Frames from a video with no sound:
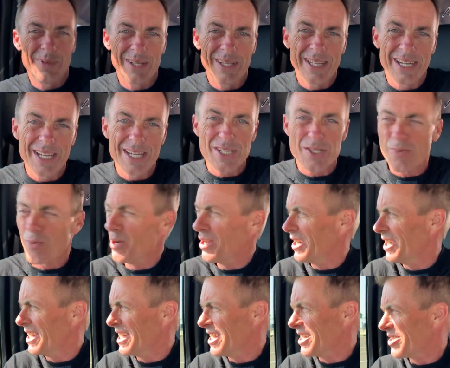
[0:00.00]
It is what
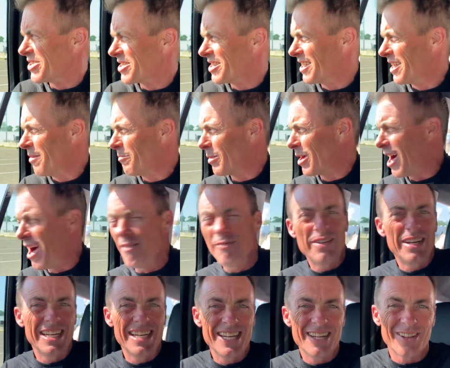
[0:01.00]
it is. I'm
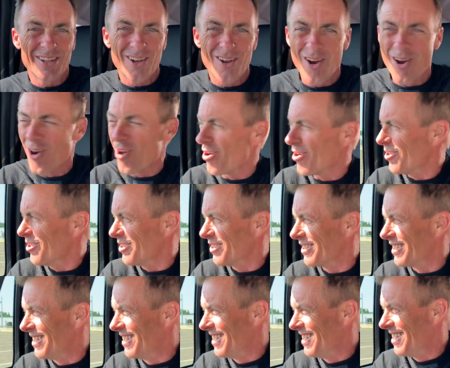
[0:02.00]
confident in the car.
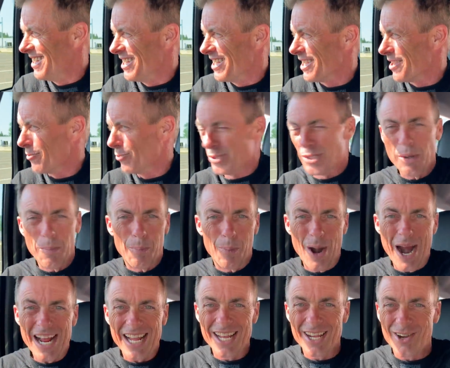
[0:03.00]
It was a
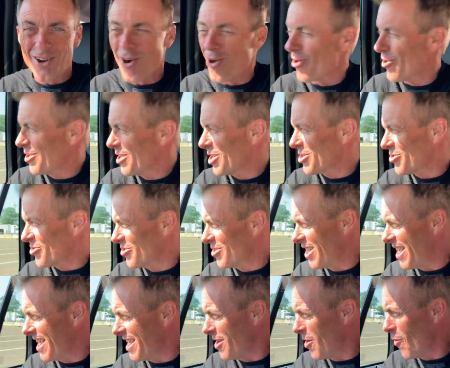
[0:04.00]
bracket car
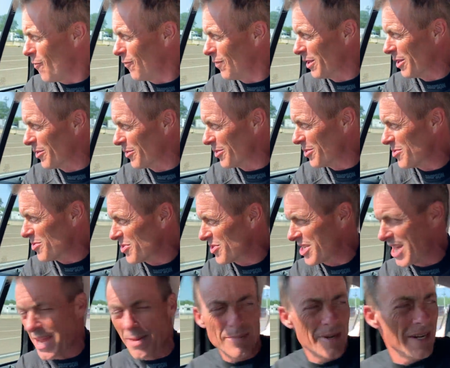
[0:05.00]
yesterday. Hopefully it'll do the same